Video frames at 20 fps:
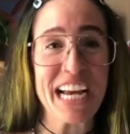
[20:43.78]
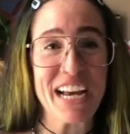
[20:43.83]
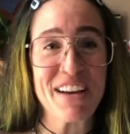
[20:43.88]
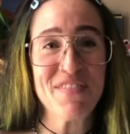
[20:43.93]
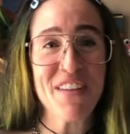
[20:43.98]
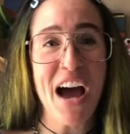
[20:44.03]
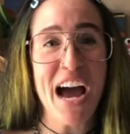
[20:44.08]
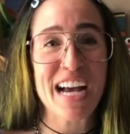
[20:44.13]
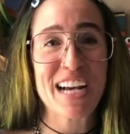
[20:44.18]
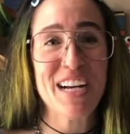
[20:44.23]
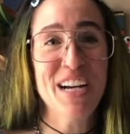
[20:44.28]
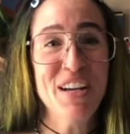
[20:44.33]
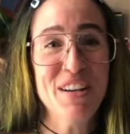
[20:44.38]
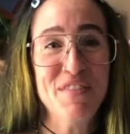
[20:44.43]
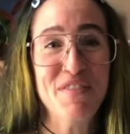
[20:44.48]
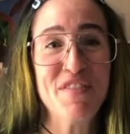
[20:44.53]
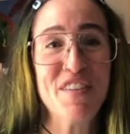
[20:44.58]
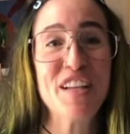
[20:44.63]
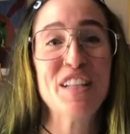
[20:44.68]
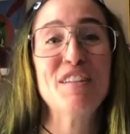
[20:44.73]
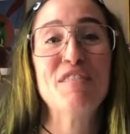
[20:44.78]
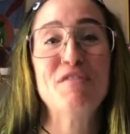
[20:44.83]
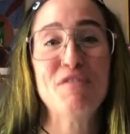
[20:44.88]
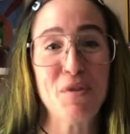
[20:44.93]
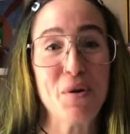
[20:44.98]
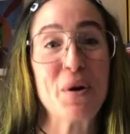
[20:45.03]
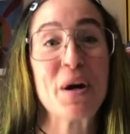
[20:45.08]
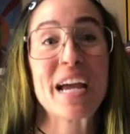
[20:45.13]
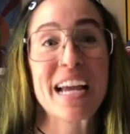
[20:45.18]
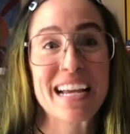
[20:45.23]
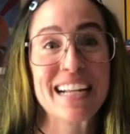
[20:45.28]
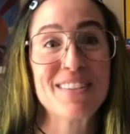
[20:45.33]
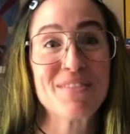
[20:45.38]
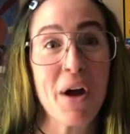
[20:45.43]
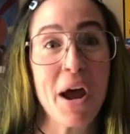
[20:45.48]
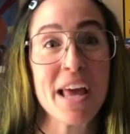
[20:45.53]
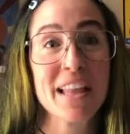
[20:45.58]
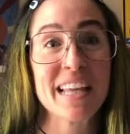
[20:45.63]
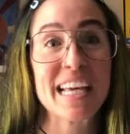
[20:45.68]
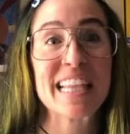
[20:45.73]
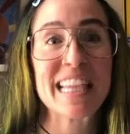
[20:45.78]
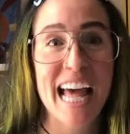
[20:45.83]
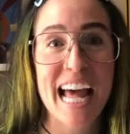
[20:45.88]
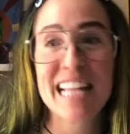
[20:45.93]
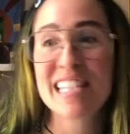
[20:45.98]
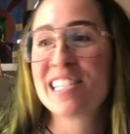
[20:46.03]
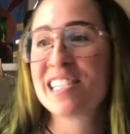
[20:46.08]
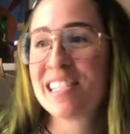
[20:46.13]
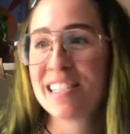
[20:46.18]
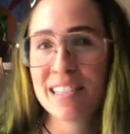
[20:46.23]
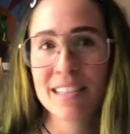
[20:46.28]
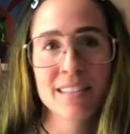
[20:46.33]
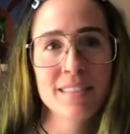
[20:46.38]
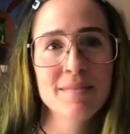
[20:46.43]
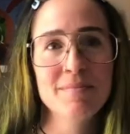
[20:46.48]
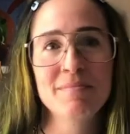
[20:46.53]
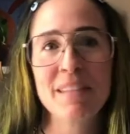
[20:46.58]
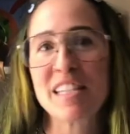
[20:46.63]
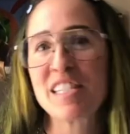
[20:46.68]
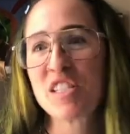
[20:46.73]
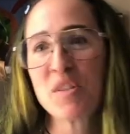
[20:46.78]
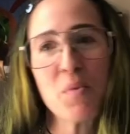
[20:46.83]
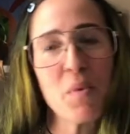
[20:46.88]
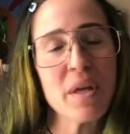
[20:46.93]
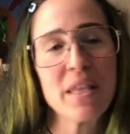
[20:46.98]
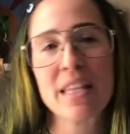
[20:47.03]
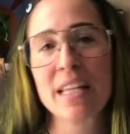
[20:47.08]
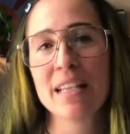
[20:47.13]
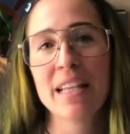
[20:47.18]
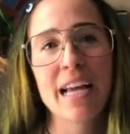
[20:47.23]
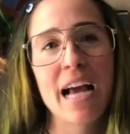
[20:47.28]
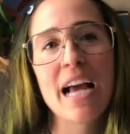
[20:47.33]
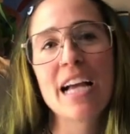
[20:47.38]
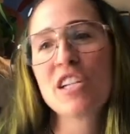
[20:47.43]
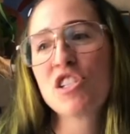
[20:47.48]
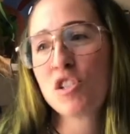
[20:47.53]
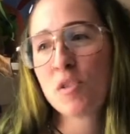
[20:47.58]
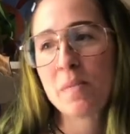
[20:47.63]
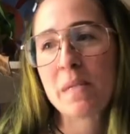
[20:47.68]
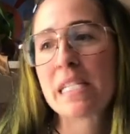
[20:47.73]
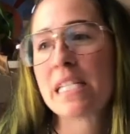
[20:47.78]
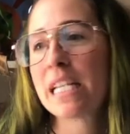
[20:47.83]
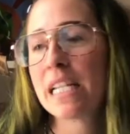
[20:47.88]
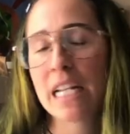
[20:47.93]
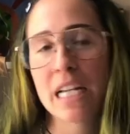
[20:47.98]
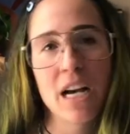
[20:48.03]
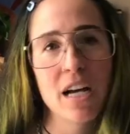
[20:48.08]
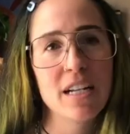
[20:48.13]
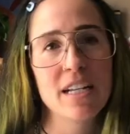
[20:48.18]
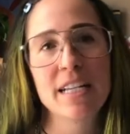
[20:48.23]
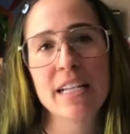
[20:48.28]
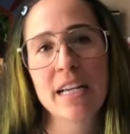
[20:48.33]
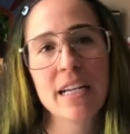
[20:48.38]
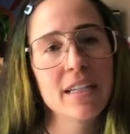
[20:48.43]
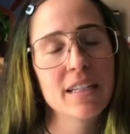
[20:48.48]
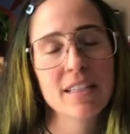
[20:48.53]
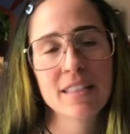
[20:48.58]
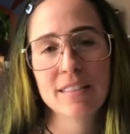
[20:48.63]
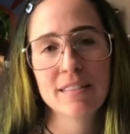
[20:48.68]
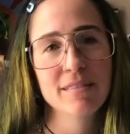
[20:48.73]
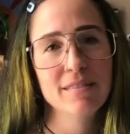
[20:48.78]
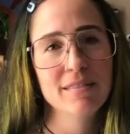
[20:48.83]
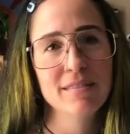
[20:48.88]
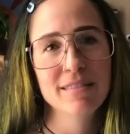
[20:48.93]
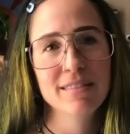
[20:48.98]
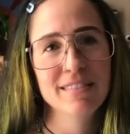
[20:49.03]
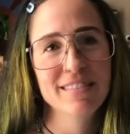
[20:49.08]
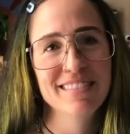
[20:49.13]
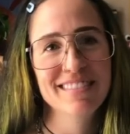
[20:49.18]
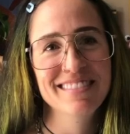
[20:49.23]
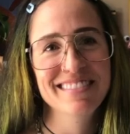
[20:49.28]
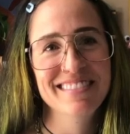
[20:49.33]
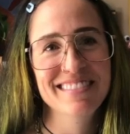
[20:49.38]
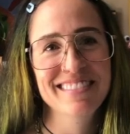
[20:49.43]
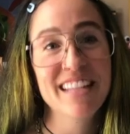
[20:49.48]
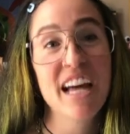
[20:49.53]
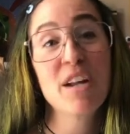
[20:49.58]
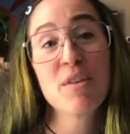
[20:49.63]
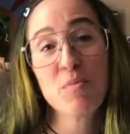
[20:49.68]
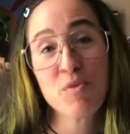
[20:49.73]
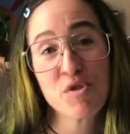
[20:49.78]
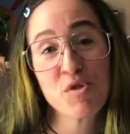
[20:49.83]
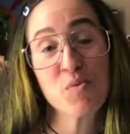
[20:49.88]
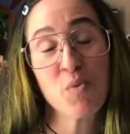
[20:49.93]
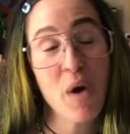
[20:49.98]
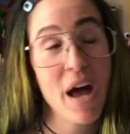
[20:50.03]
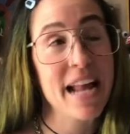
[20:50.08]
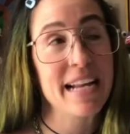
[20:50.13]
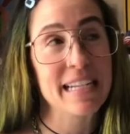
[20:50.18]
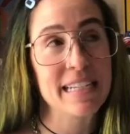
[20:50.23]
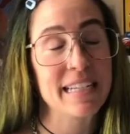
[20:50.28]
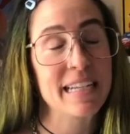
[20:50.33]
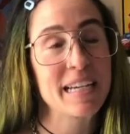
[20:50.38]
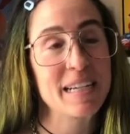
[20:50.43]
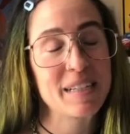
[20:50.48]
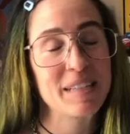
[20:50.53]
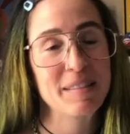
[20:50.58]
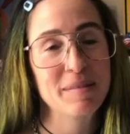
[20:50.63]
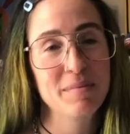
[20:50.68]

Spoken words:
if I could fill a void, right? Like that's the one thing. Like I could just be sitting on a dick, not just any dick.